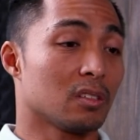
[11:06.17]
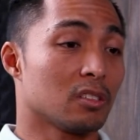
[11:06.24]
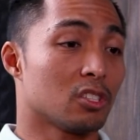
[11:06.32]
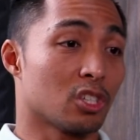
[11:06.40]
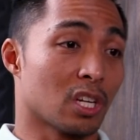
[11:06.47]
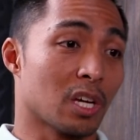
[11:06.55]

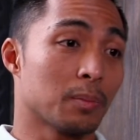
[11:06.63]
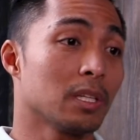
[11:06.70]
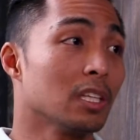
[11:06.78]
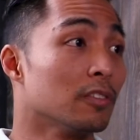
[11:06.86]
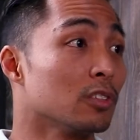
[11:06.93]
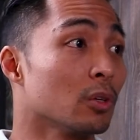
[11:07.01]
should I be
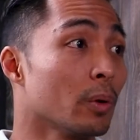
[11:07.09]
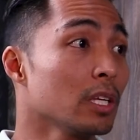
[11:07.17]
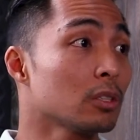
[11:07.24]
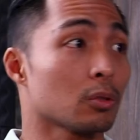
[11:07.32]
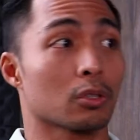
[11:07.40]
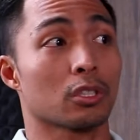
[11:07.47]
lifting
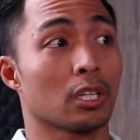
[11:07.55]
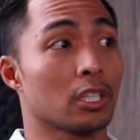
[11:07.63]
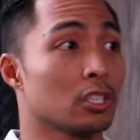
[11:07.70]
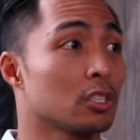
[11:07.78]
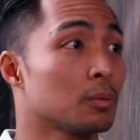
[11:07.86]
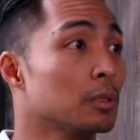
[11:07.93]
weights, or should I
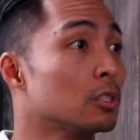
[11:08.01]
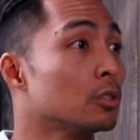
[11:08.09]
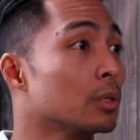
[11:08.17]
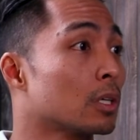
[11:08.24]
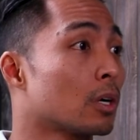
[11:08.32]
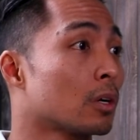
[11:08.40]
just be
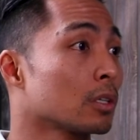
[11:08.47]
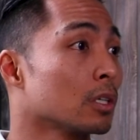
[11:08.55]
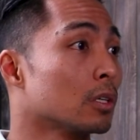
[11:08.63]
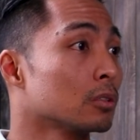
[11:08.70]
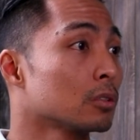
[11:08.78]
doing cardio?